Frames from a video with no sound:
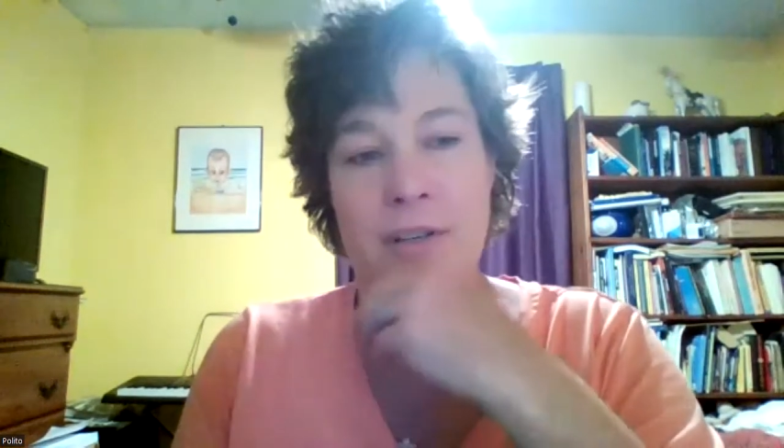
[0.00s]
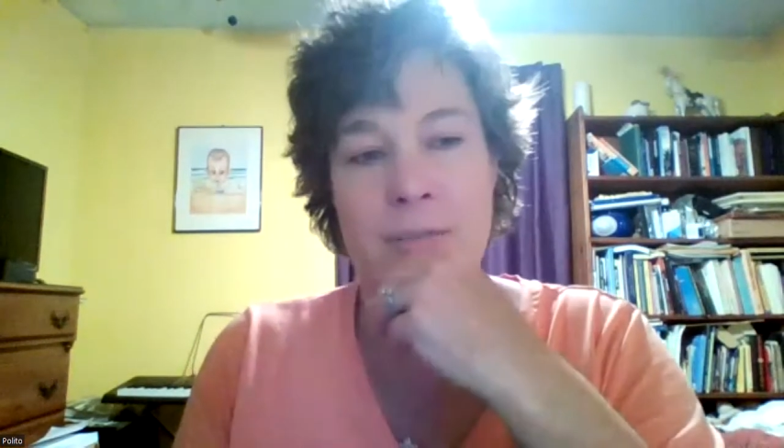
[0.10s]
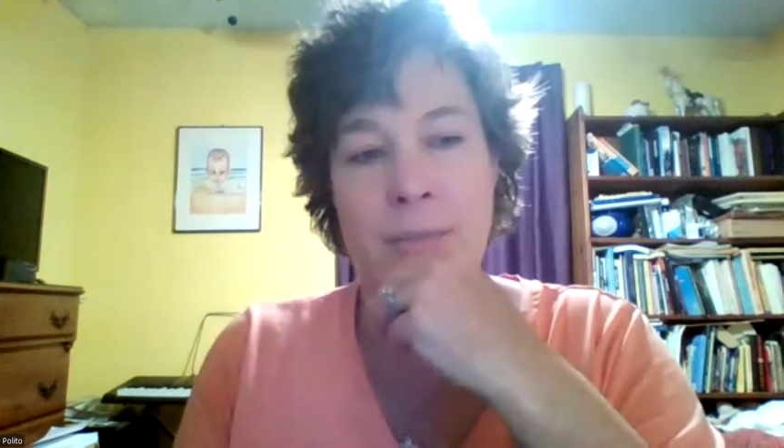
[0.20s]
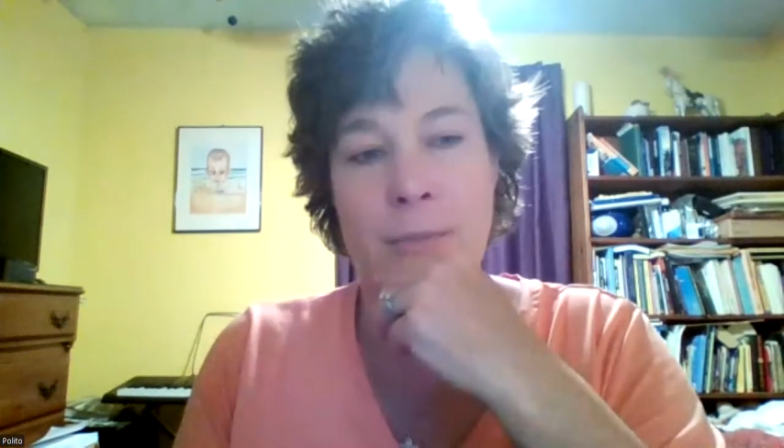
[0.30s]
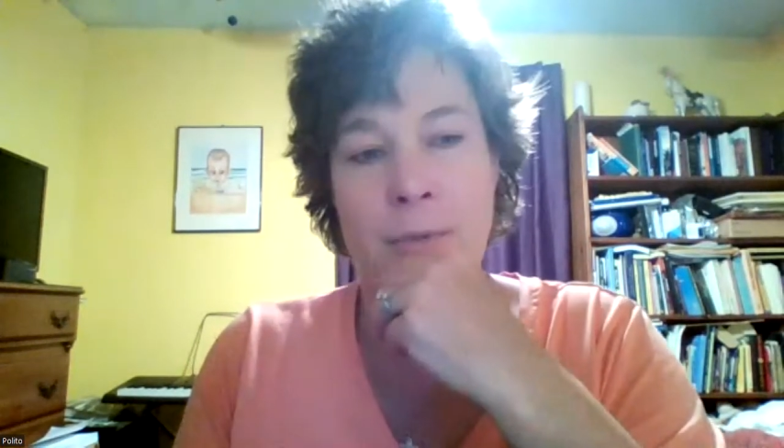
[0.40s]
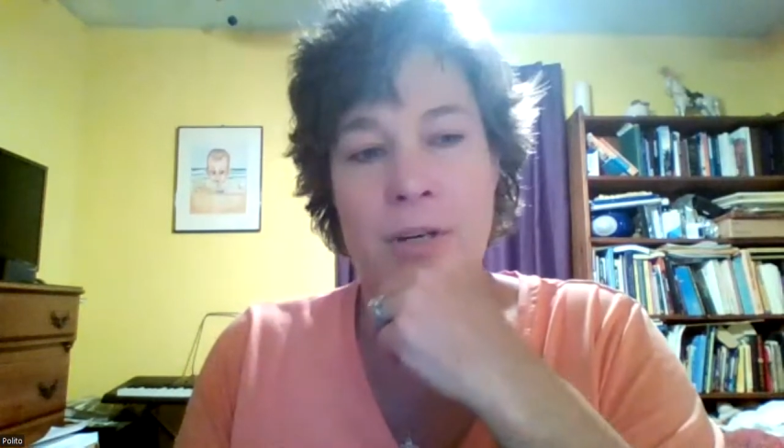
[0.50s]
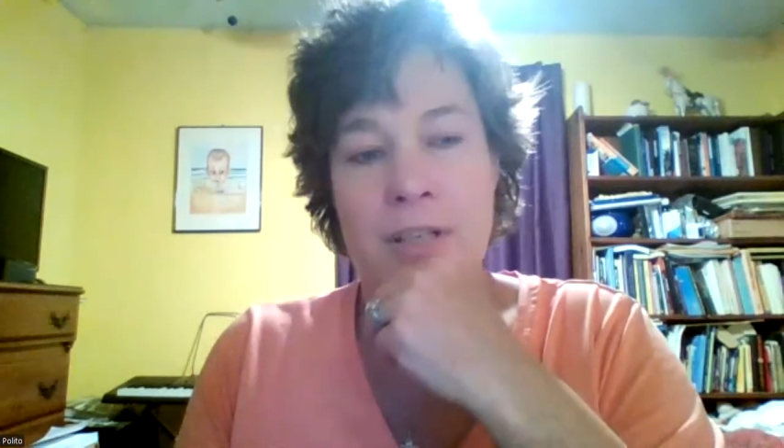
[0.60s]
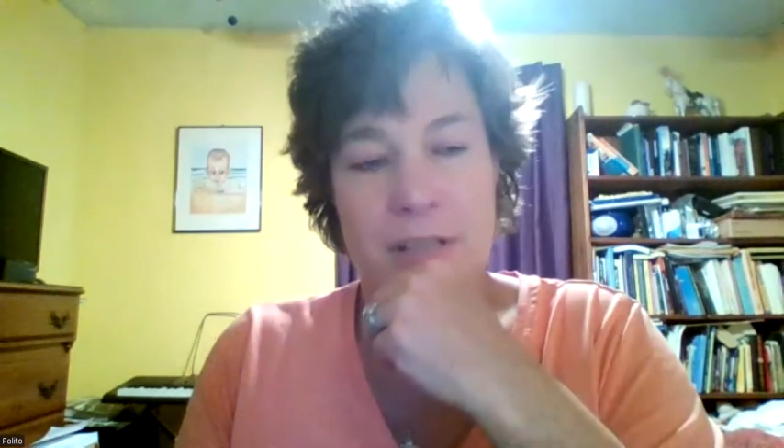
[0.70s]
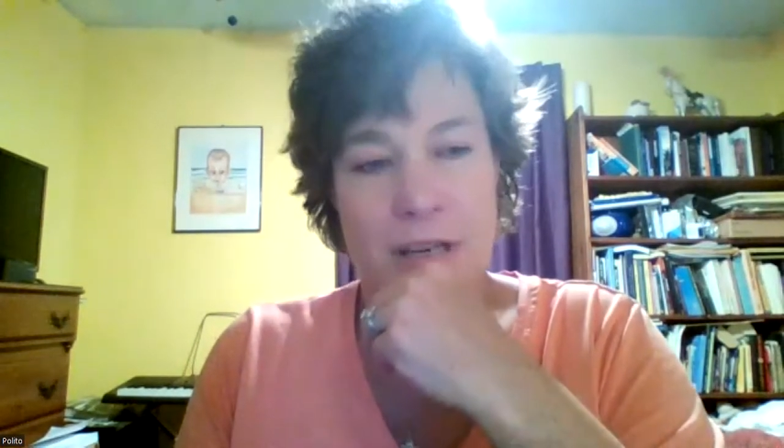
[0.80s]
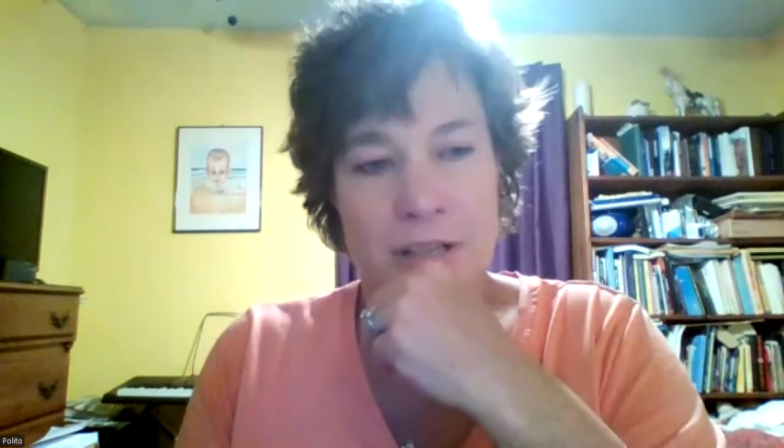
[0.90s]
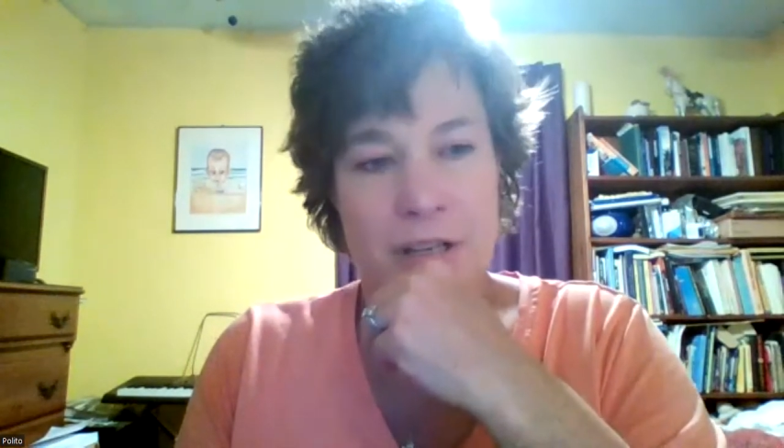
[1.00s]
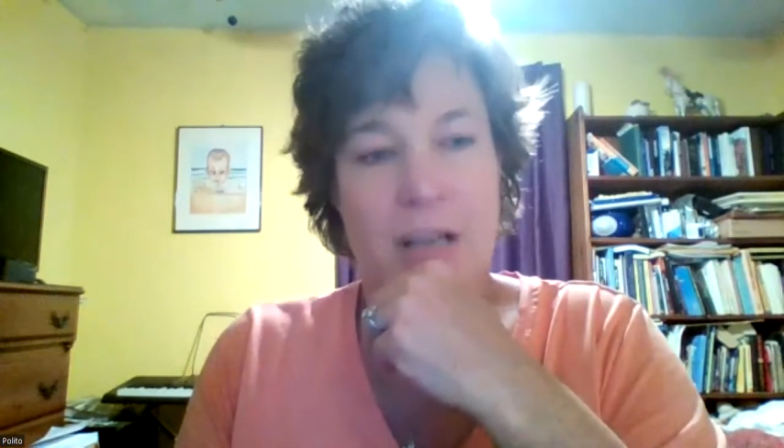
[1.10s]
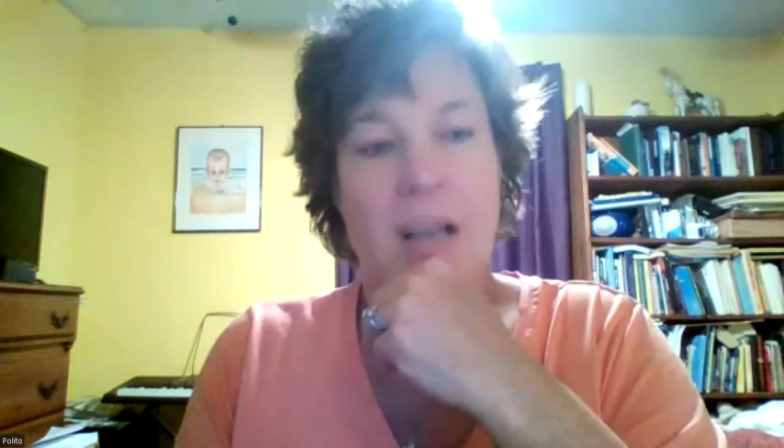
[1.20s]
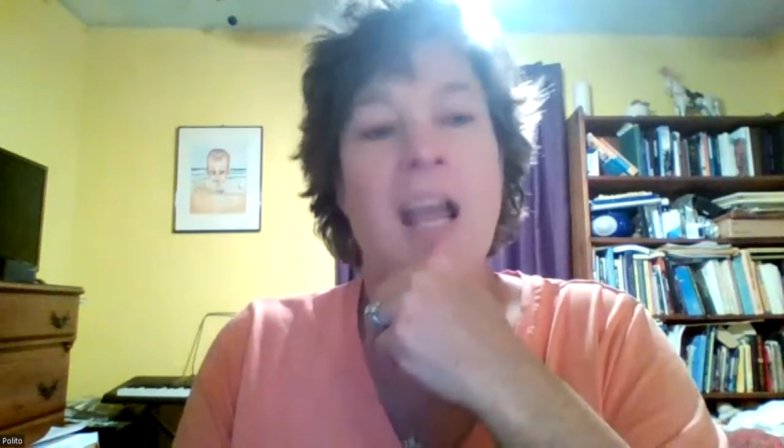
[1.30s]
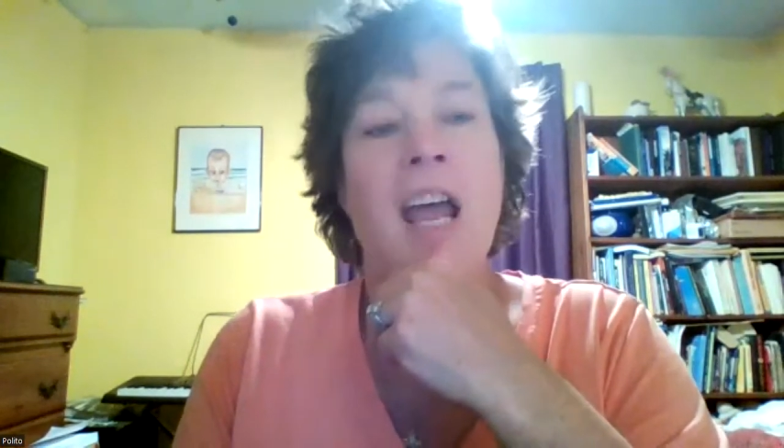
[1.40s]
to my workstation,